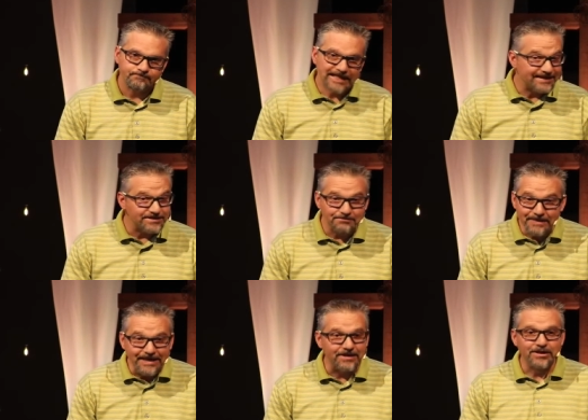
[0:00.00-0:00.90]
That doesn't
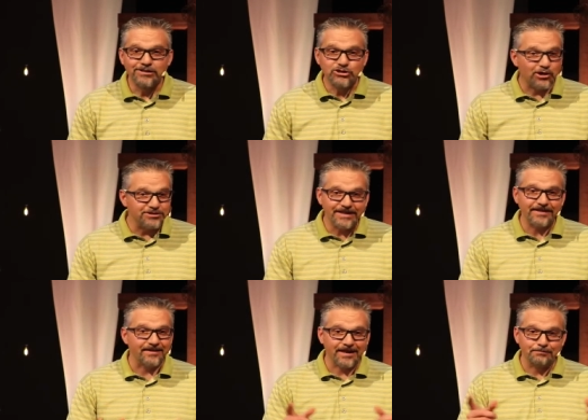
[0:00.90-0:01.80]
mean charging
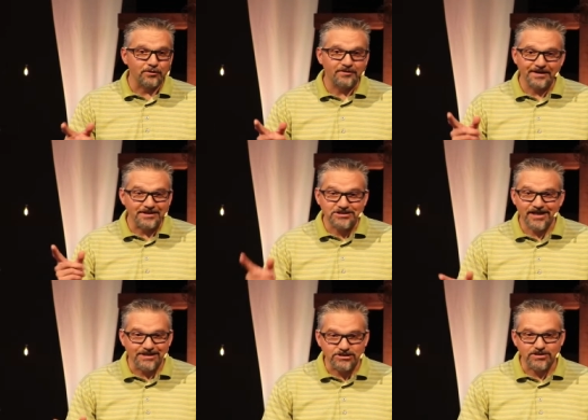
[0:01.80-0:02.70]
in like a bull in a
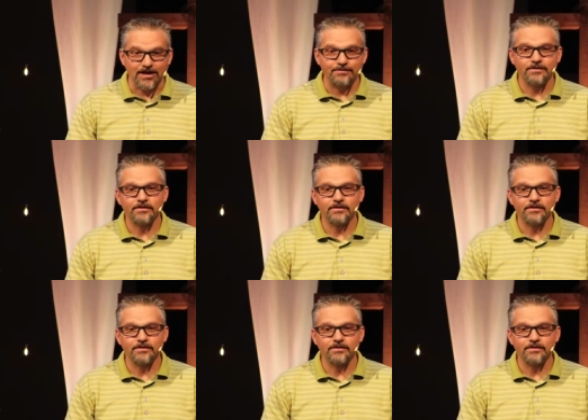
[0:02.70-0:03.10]
china shop.